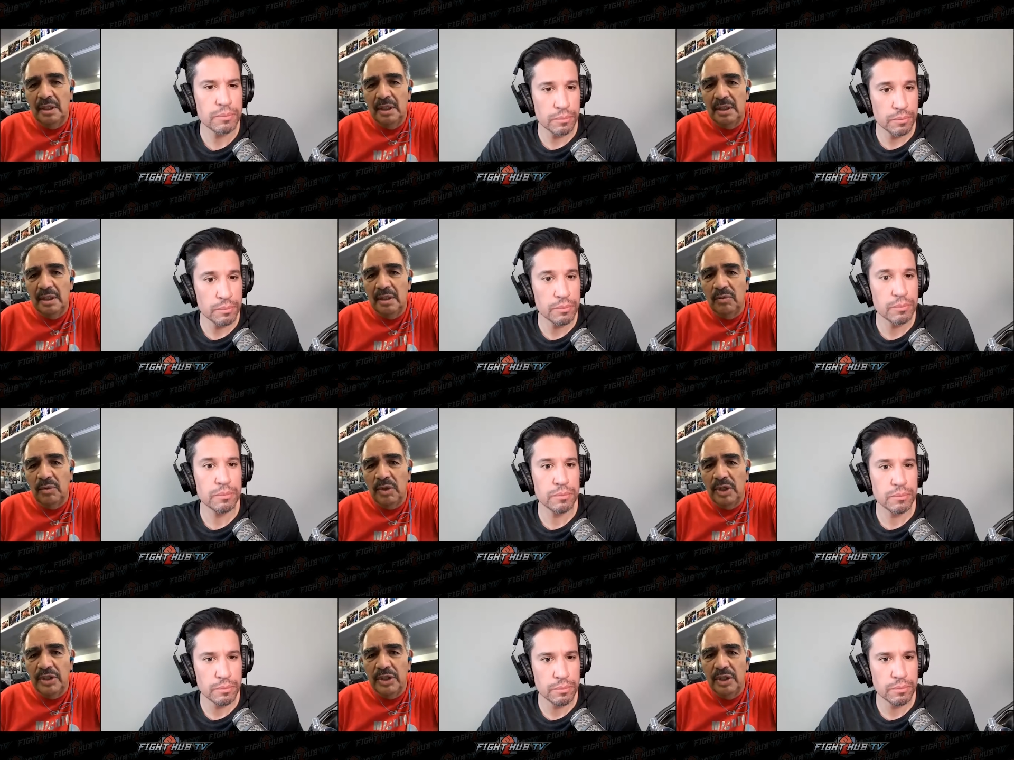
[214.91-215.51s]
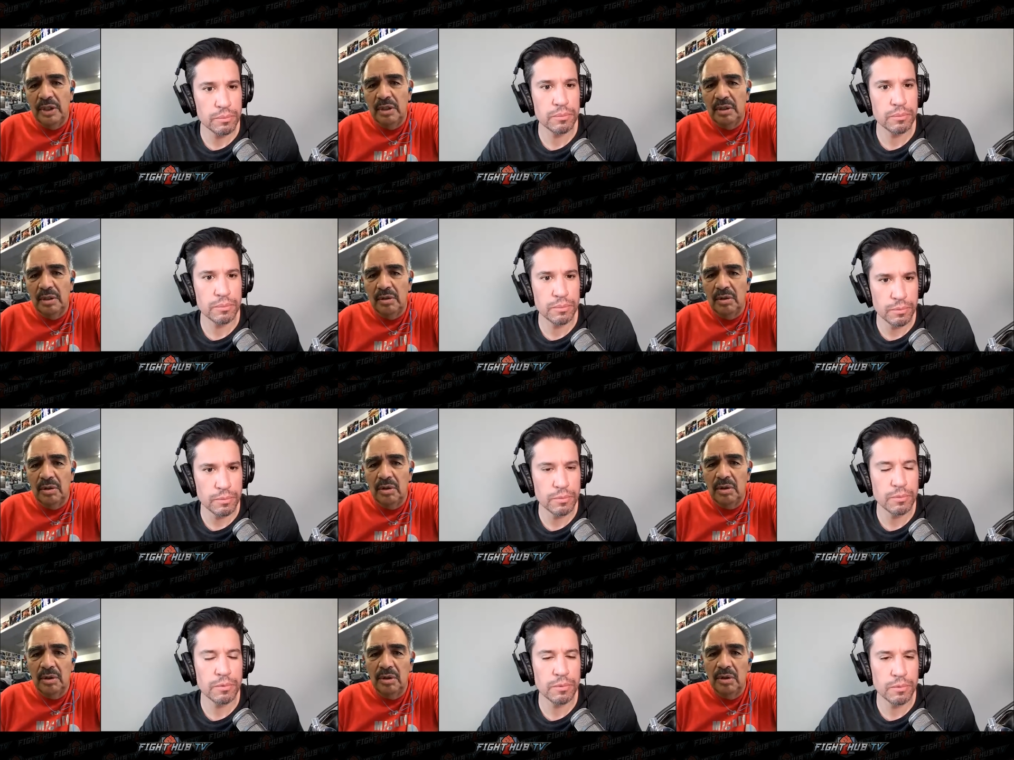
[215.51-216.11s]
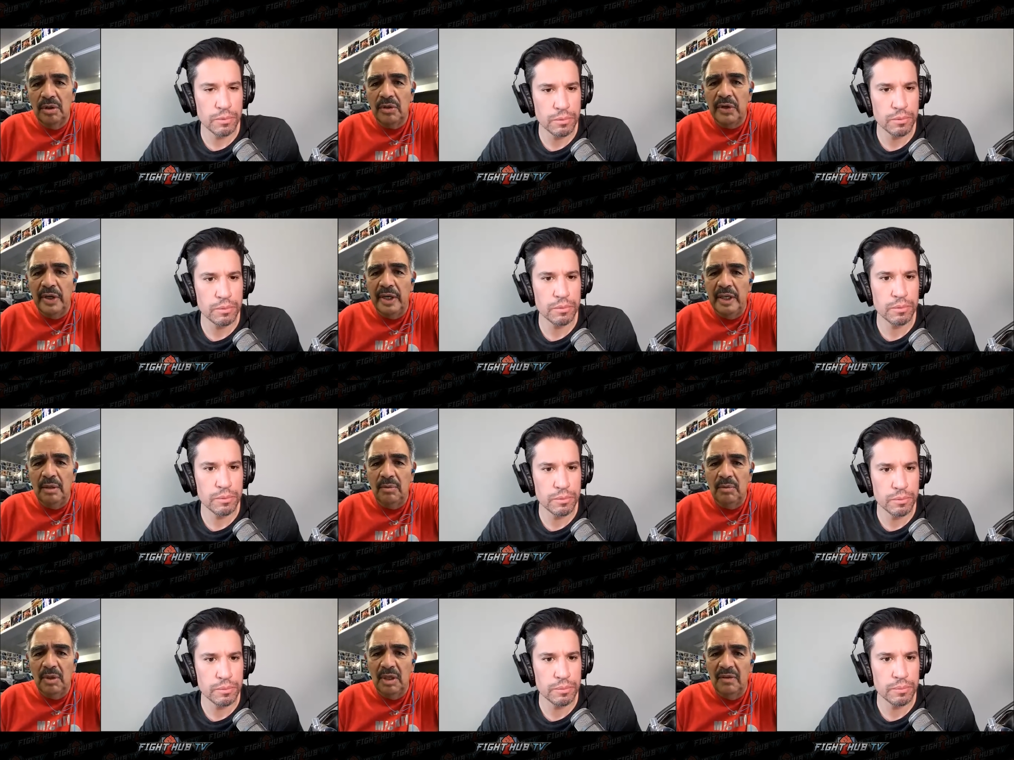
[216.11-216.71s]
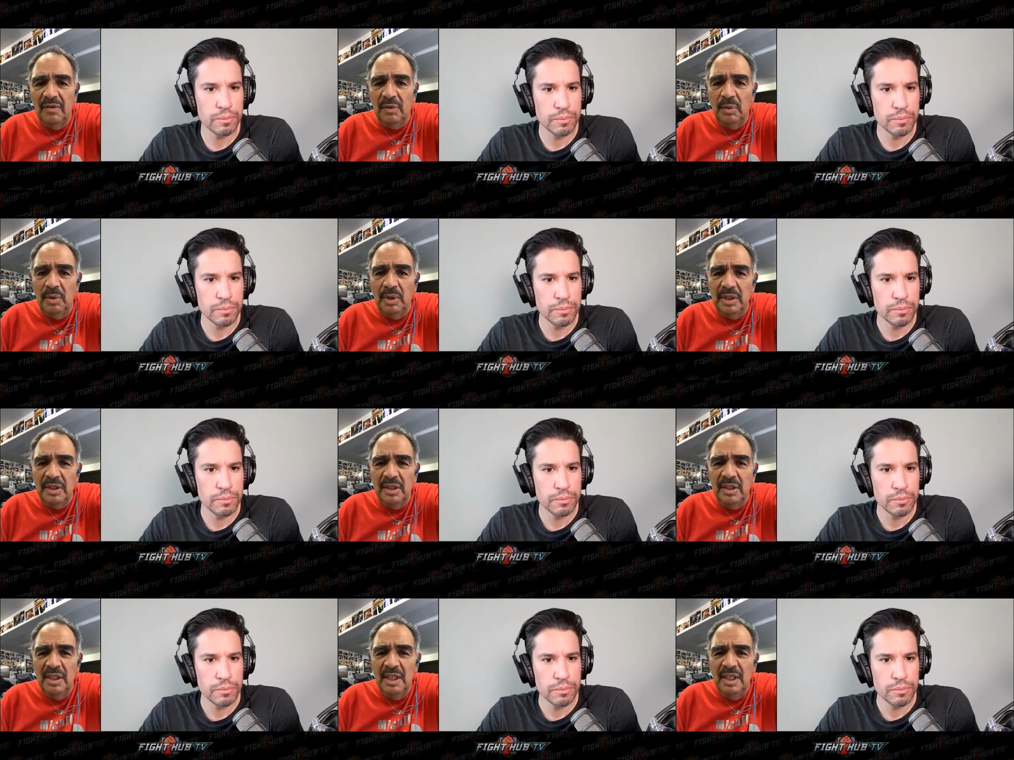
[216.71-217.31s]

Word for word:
Speaker 1: it's in Russian or Ukrainian, whatever it was.